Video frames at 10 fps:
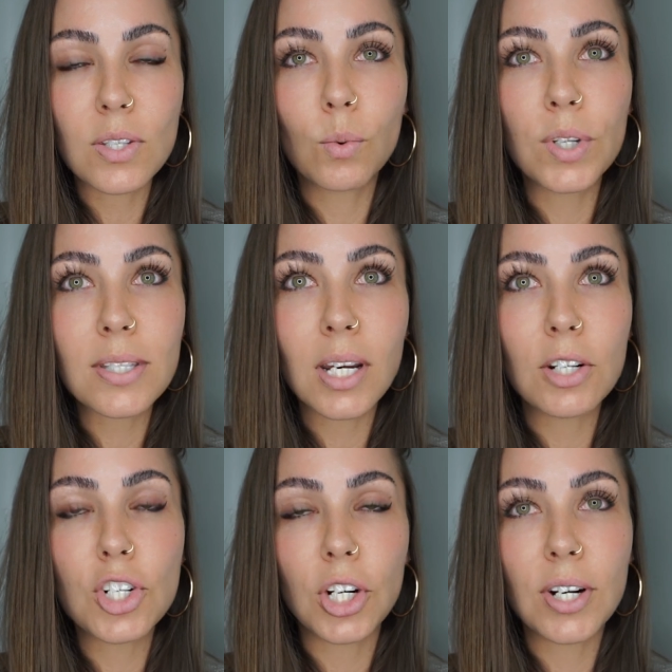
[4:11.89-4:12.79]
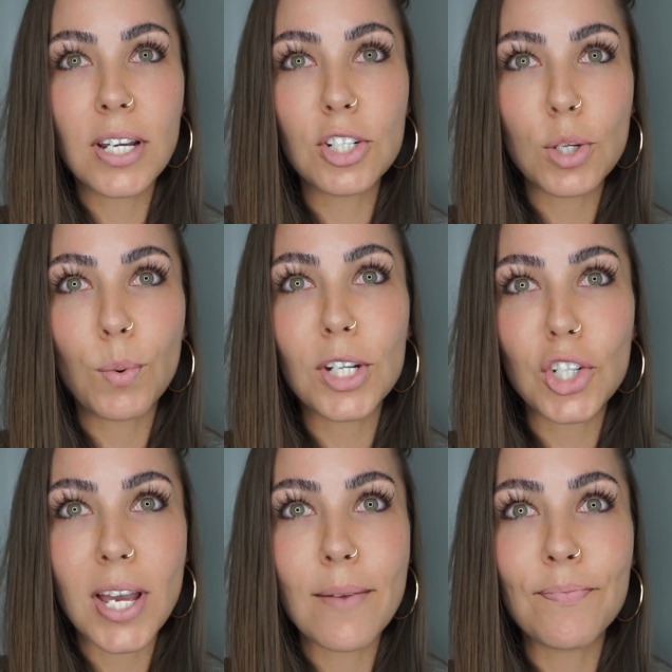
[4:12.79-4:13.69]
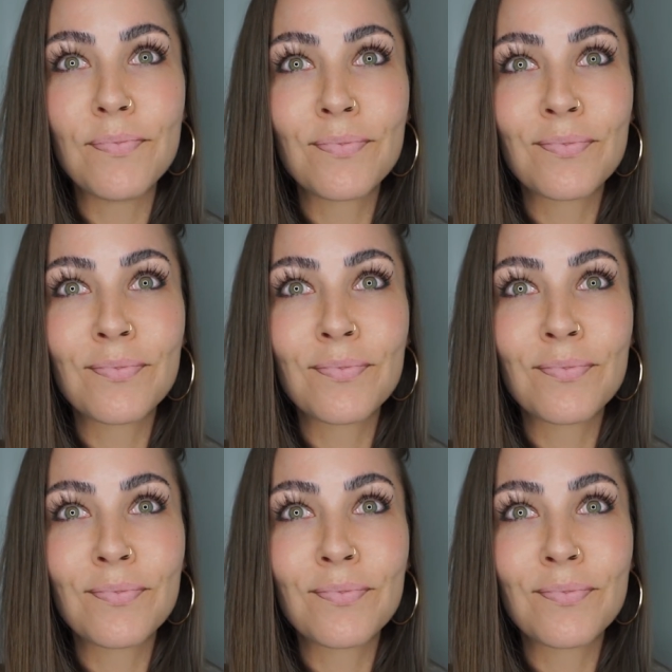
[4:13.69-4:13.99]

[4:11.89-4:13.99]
So listening to your intuition,